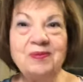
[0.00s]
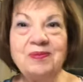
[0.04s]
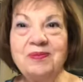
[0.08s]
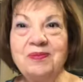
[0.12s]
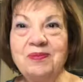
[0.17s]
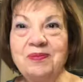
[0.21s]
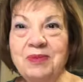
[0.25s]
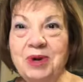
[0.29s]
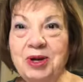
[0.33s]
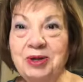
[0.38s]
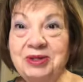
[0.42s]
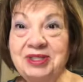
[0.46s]

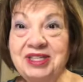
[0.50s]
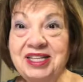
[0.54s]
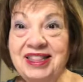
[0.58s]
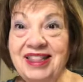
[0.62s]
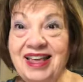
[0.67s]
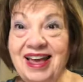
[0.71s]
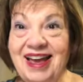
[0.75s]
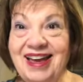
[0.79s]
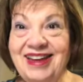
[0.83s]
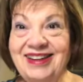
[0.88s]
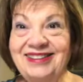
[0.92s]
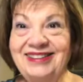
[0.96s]
most of
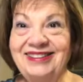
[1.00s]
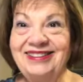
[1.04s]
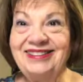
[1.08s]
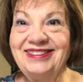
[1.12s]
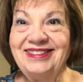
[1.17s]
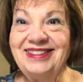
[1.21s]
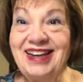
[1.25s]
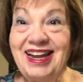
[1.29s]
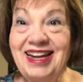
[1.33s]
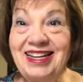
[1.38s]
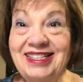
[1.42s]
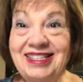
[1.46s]
that
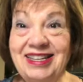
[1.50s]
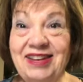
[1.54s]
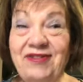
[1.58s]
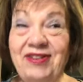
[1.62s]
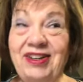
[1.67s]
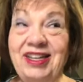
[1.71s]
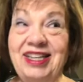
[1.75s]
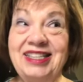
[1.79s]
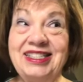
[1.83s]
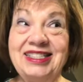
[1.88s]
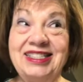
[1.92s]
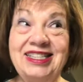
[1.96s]

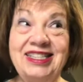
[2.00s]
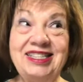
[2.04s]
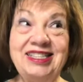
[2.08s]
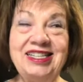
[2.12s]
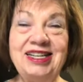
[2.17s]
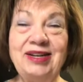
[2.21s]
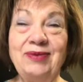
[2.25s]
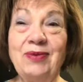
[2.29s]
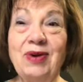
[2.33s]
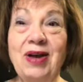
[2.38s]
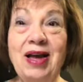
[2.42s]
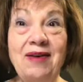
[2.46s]
Nativity
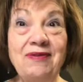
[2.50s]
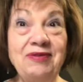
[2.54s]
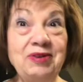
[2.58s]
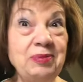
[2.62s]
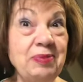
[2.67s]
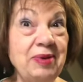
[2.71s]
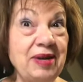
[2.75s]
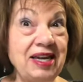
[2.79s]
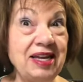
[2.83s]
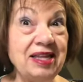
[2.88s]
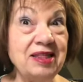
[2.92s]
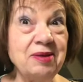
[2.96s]
stitching will have to
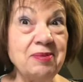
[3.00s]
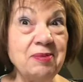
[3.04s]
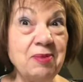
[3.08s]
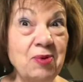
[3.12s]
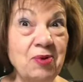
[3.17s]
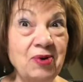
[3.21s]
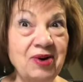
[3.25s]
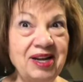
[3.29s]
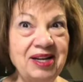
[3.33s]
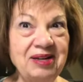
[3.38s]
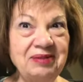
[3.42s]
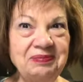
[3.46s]
be in the
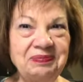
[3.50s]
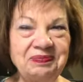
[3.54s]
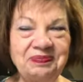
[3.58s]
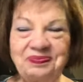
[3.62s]
morning.